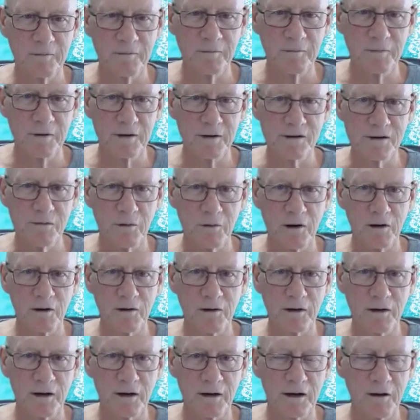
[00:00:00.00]
as
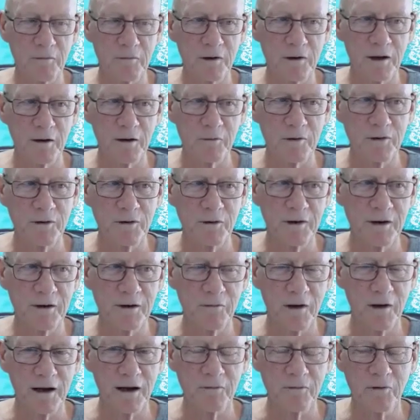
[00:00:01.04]
well, and coming up with new
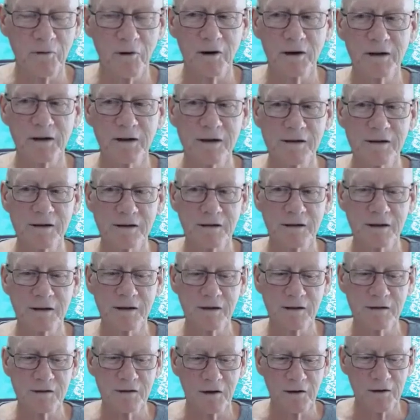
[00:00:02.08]
innovative ideas and
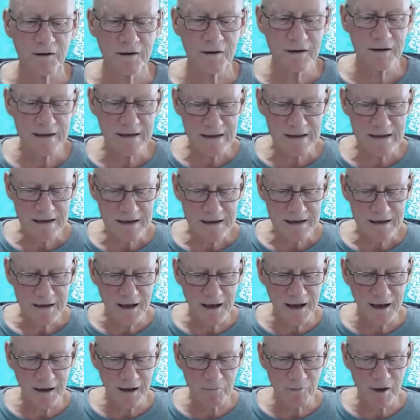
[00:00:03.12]
things. So
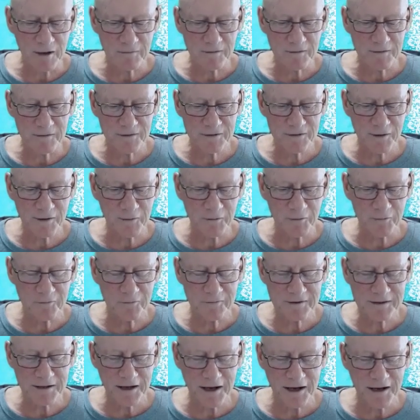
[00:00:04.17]
yeah, it sort of
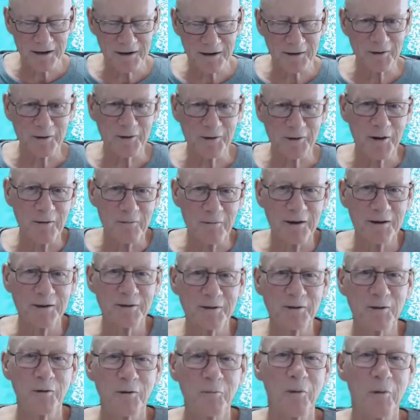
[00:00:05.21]
started to turn me
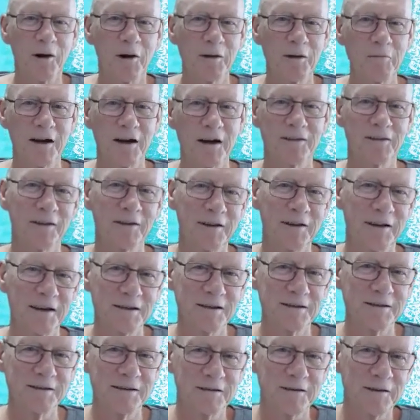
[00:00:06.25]
into a polymath, I
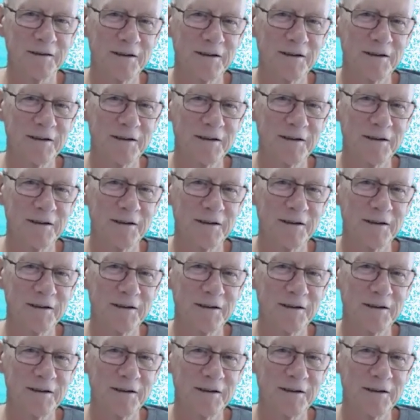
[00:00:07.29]
guess, and